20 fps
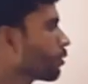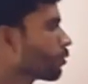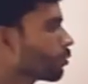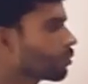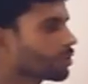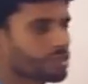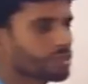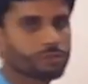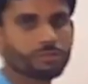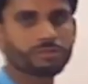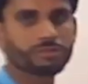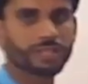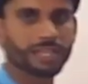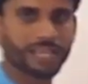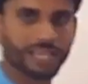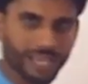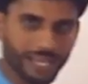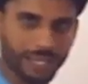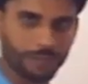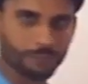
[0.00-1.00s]
We use
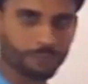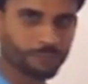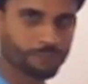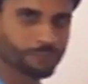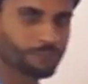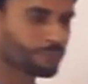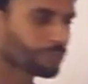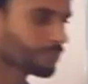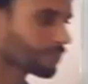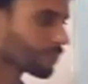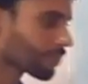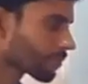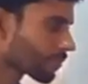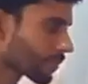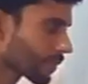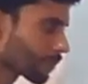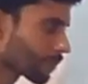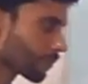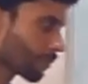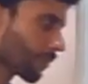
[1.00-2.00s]
A.
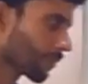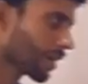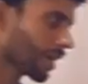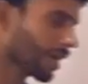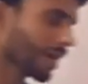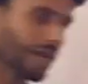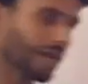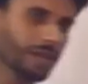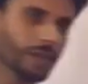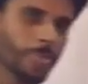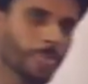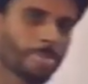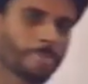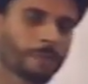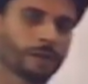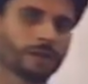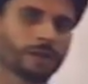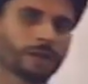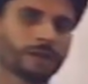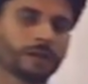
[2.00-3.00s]
And
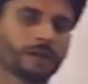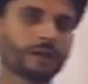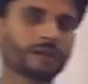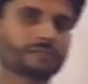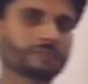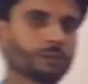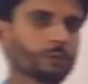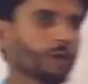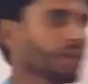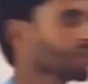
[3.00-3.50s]
when